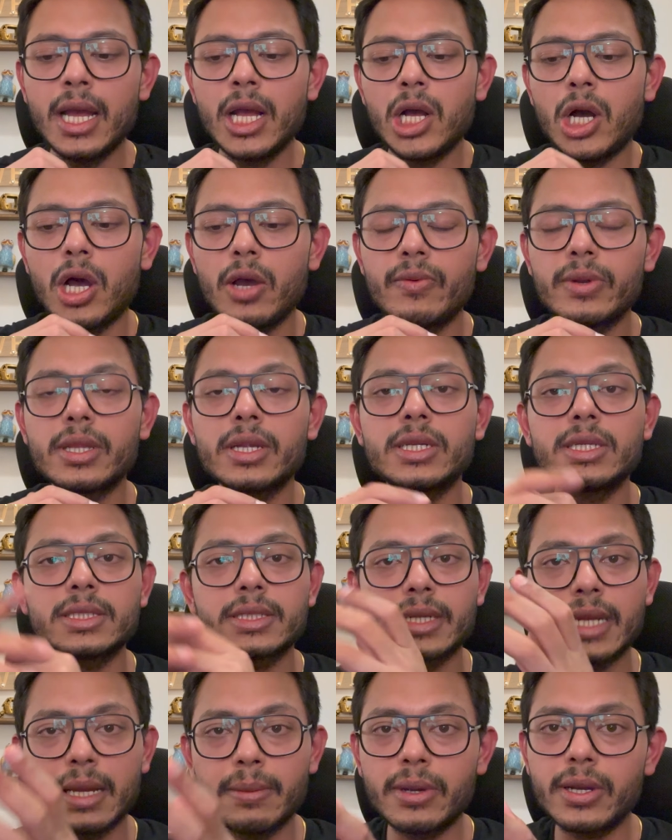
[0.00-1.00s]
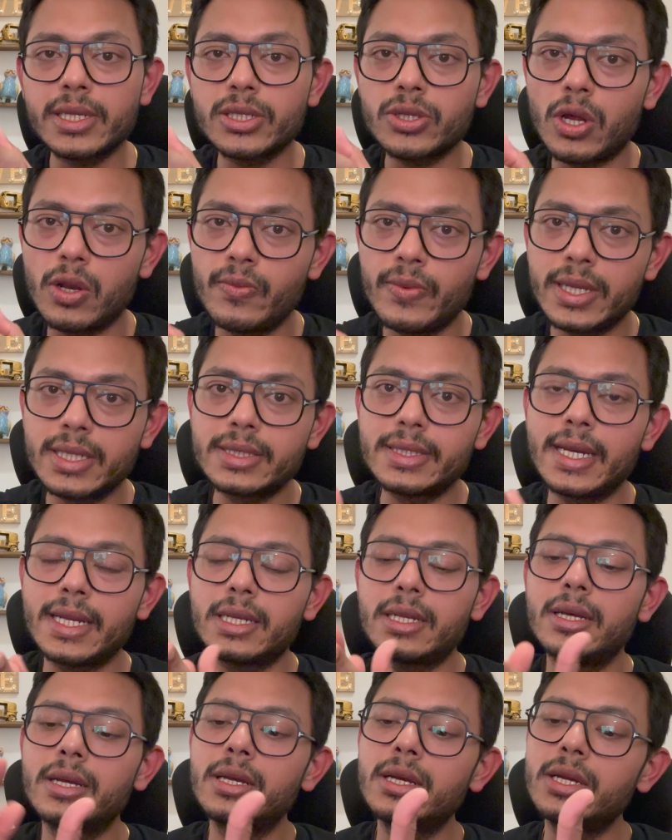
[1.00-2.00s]
However, the disclaimer is always that
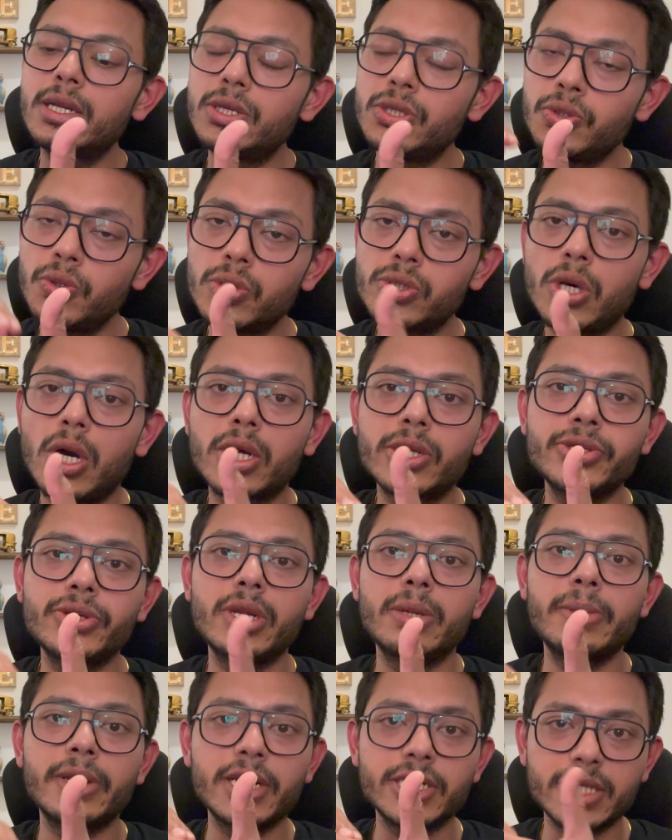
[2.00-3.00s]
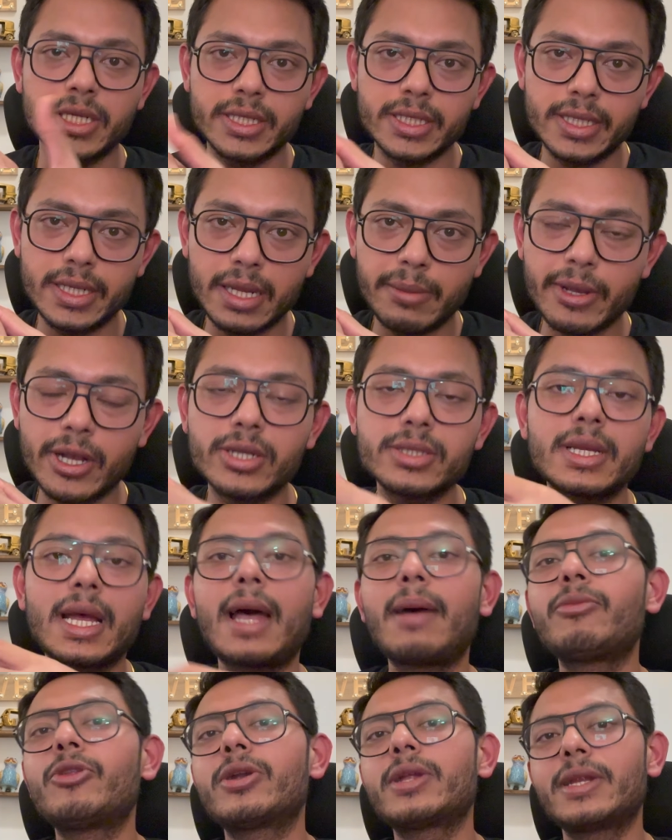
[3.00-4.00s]
do talk to your immigration attorney, because I
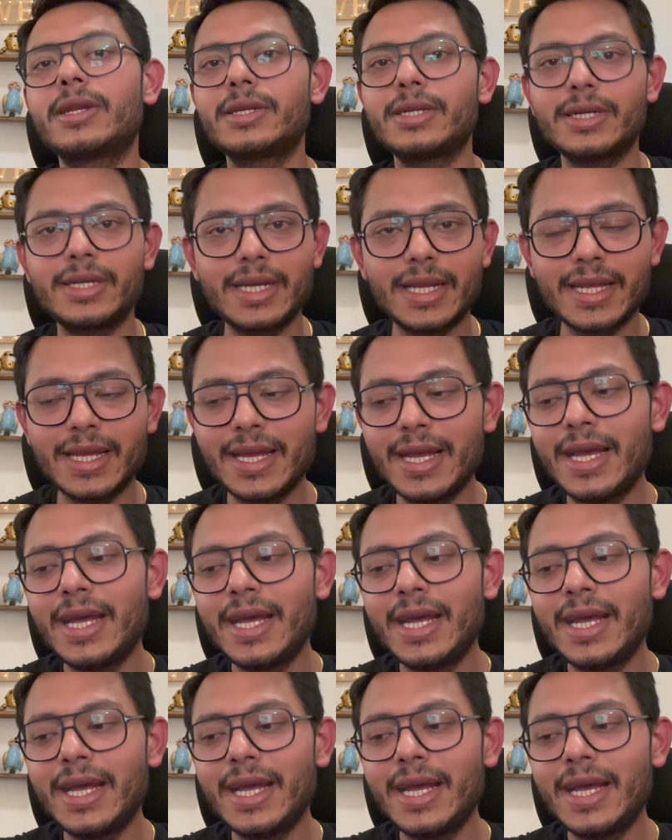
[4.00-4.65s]
am not an attorney.